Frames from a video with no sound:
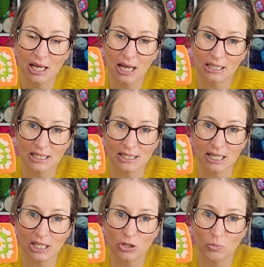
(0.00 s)
and let's
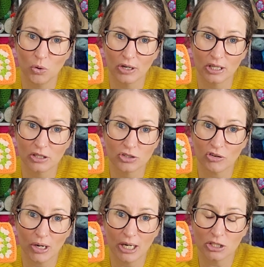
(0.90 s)
say you wanted
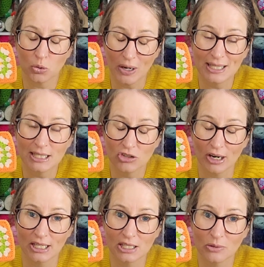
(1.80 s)
20
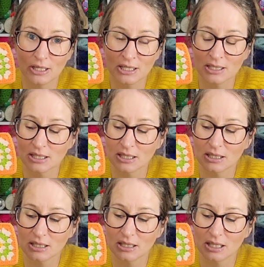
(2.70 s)
granny squares,
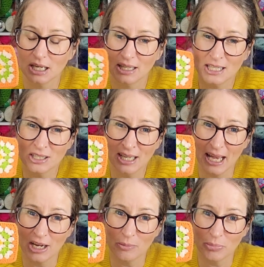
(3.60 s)
that's going to
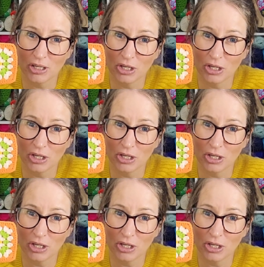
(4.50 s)
add up pretty